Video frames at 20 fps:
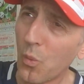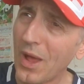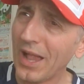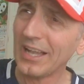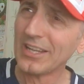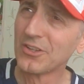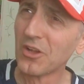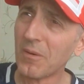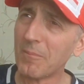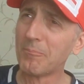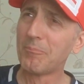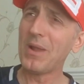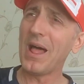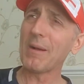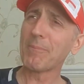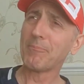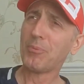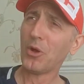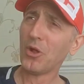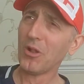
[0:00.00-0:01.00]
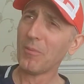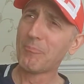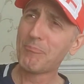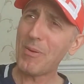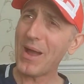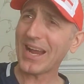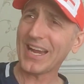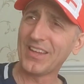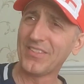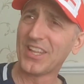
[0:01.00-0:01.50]
Well done, Blackpool,
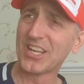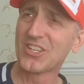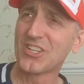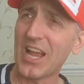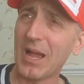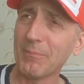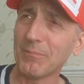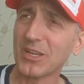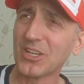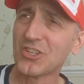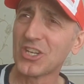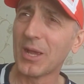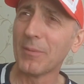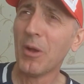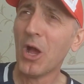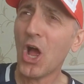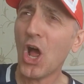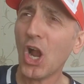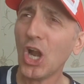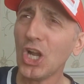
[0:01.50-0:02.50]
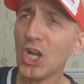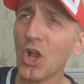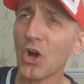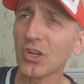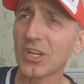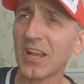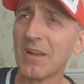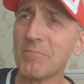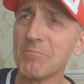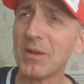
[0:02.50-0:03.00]
back in the championship.
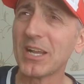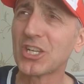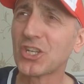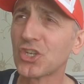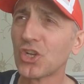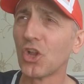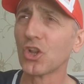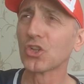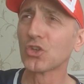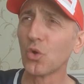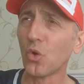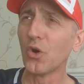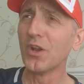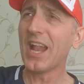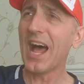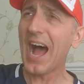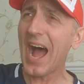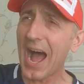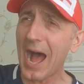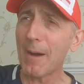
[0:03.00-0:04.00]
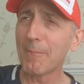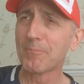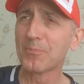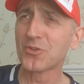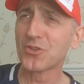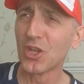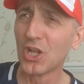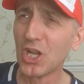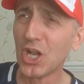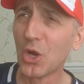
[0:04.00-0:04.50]
Look at Mitchell going
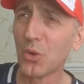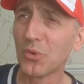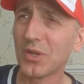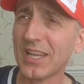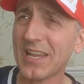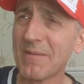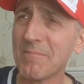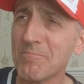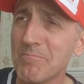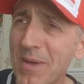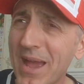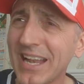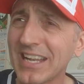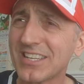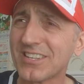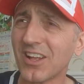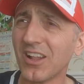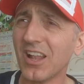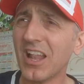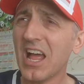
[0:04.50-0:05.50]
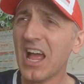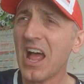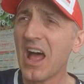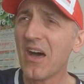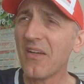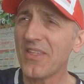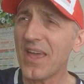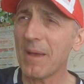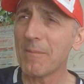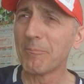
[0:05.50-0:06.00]
absolutely mental.
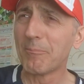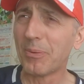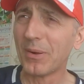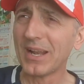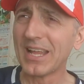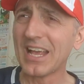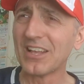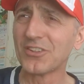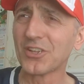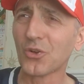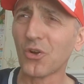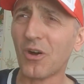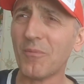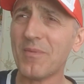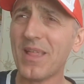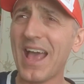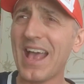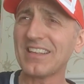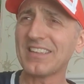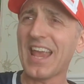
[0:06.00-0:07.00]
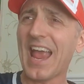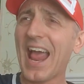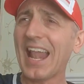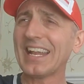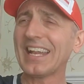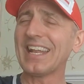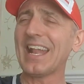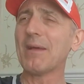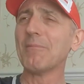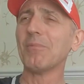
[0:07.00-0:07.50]
Then players are going, there's
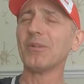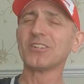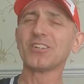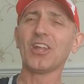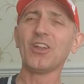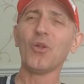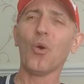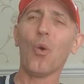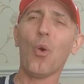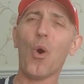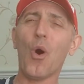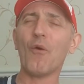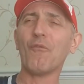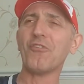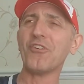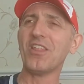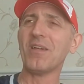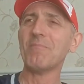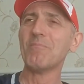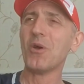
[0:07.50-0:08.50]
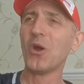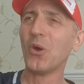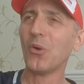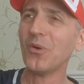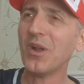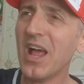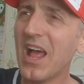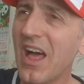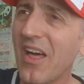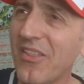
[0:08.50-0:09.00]
Elliot Embleton over the
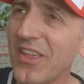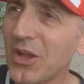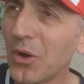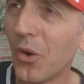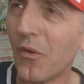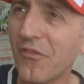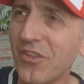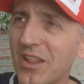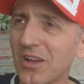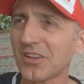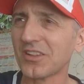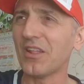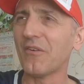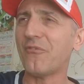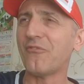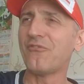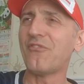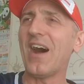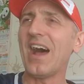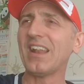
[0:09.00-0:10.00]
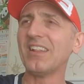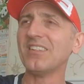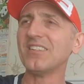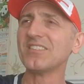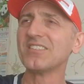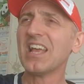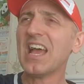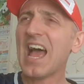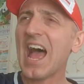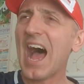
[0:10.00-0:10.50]
moon. They overlook the
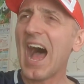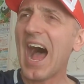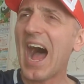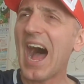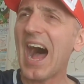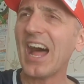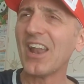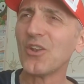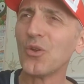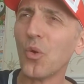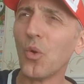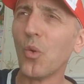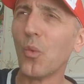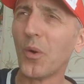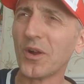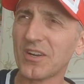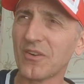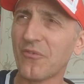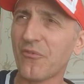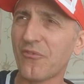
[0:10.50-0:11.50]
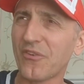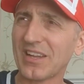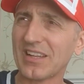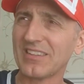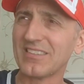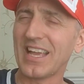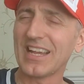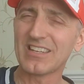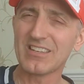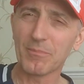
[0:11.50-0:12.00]
fans. I know what it
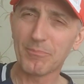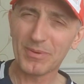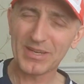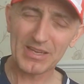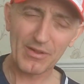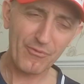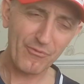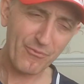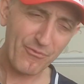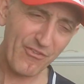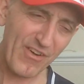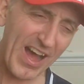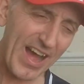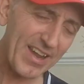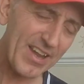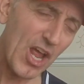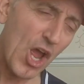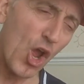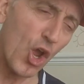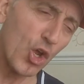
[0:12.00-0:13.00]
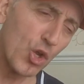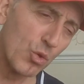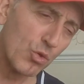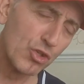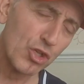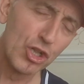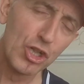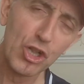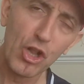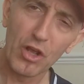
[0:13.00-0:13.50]
feels like to be a fan
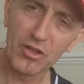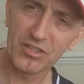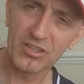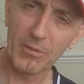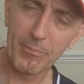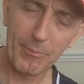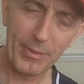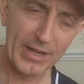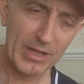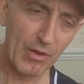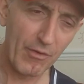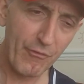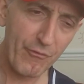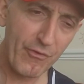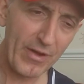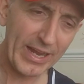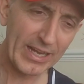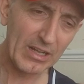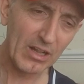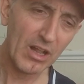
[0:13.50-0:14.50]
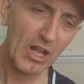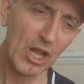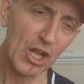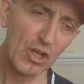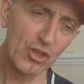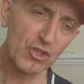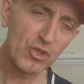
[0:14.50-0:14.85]
who's lost a playoff final.